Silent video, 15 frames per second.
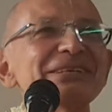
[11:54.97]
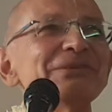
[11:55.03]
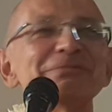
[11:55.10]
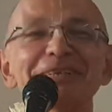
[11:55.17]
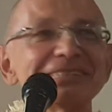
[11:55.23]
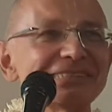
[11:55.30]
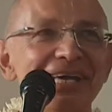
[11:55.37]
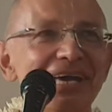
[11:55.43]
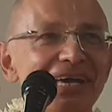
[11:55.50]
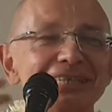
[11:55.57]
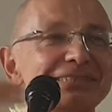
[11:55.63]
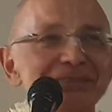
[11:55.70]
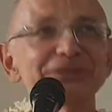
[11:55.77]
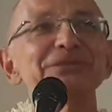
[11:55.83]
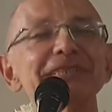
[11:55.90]
know, but
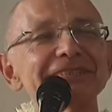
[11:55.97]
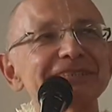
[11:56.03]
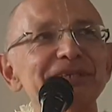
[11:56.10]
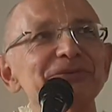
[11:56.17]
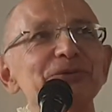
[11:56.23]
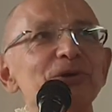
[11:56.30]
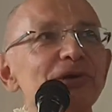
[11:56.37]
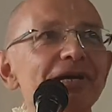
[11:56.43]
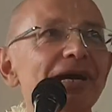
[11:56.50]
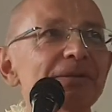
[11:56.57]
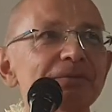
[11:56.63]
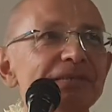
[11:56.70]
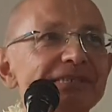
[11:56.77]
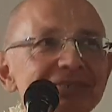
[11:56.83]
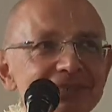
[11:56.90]
as soon as he woke
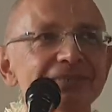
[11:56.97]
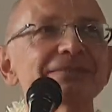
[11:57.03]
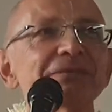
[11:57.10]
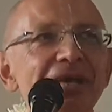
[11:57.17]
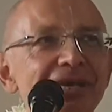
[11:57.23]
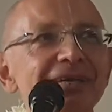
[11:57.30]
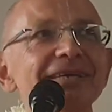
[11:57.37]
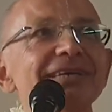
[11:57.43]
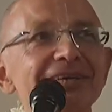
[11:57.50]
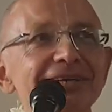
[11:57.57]
up, he